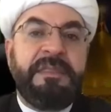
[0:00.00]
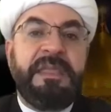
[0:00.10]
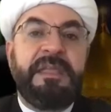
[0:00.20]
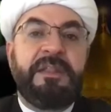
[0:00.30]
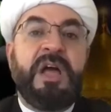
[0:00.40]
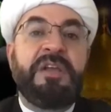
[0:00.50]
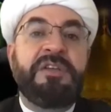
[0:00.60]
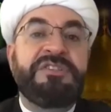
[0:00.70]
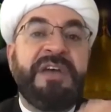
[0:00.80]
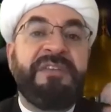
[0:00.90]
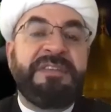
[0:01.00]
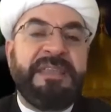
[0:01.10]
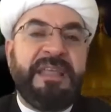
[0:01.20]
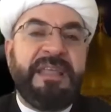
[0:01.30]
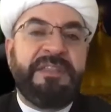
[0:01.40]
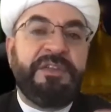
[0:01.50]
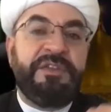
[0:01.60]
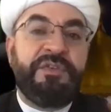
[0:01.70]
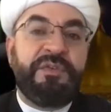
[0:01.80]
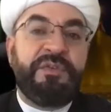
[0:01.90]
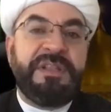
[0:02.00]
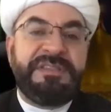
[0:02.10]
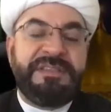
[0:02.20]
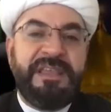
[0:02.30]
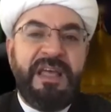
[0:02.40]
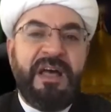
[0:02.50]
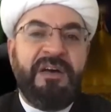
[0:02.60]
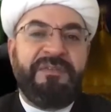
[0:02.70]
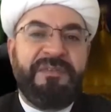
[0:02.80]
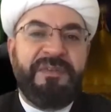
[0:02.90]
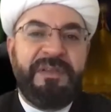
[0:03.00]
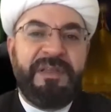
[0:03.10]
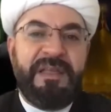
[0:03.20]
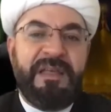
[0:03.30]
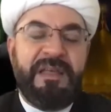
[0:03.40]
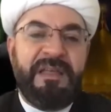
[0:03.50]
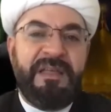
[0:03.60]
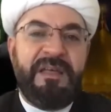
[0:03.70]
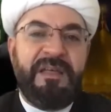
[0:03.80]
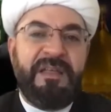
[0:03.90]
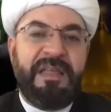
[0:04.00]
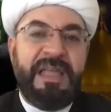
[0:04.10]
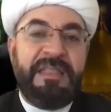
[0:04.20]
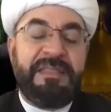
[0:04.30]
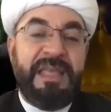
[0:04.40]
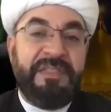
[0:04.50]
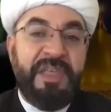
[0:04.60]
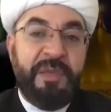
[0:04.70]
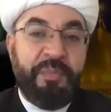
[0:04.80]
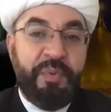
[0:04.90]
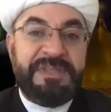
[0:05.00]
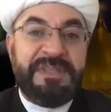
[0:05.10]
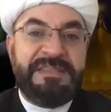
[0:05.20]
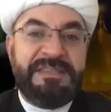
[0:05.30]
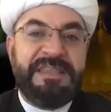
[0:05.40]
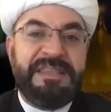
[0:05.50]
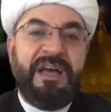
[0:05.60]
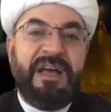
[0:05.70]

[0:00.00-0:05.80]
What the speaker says: longevity and the endurance of and the importance of